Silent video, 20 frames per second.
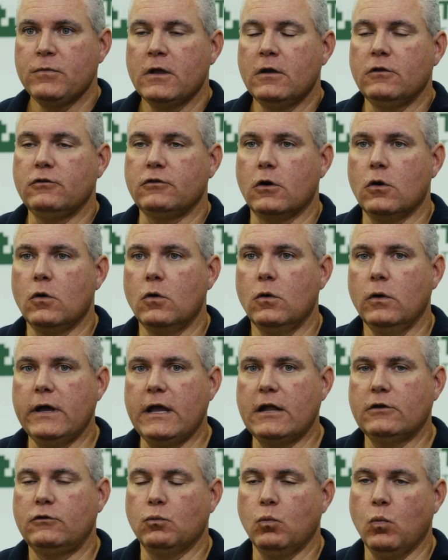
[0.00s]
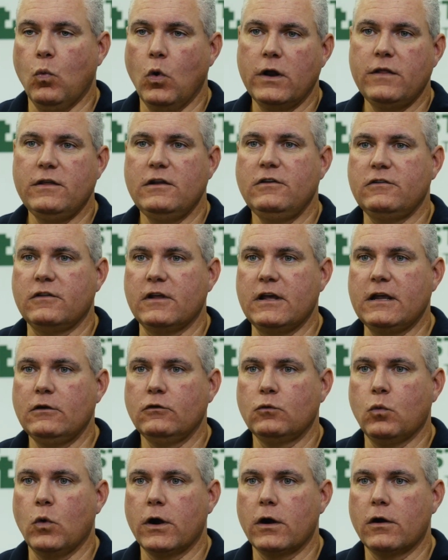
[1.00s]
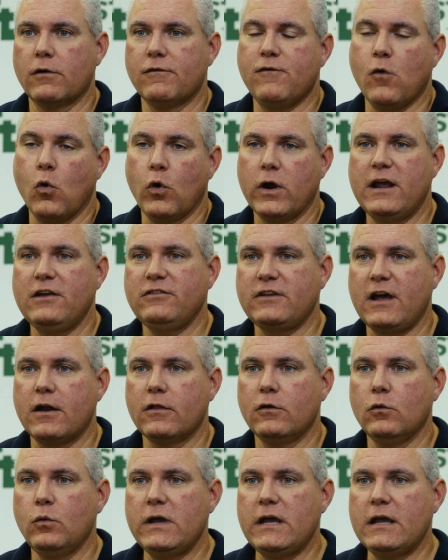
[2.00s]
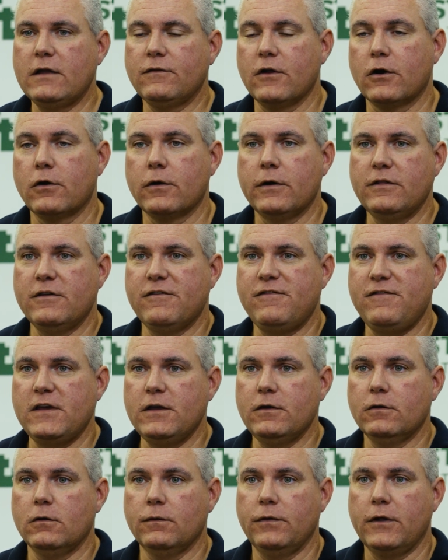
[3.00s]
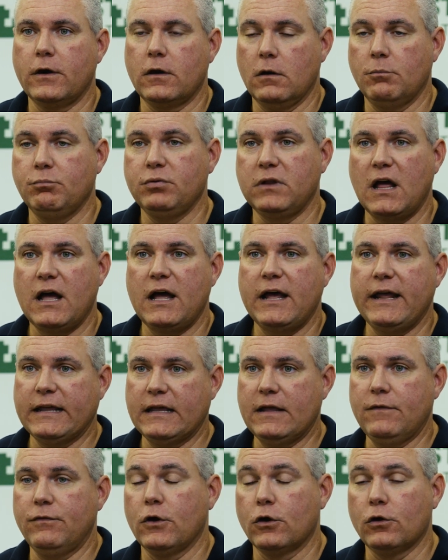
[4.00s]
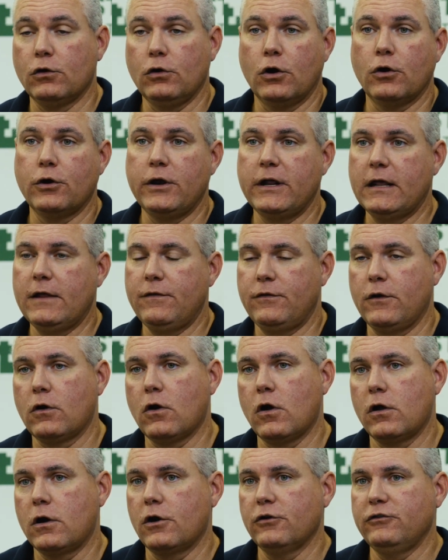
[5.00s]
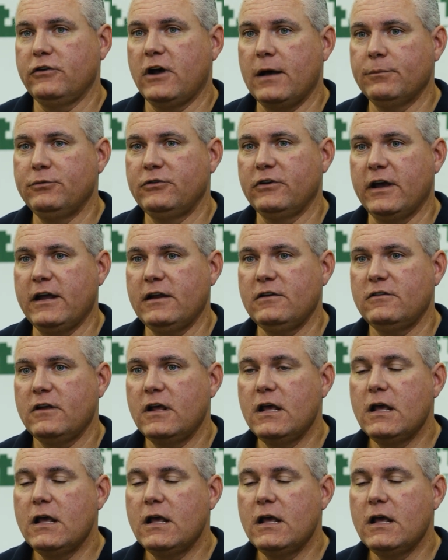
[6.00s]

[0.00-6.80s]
So it's one of these things where 4 days out of the week, they're in the field, they're applying it, they're learning it, they're on our job sites.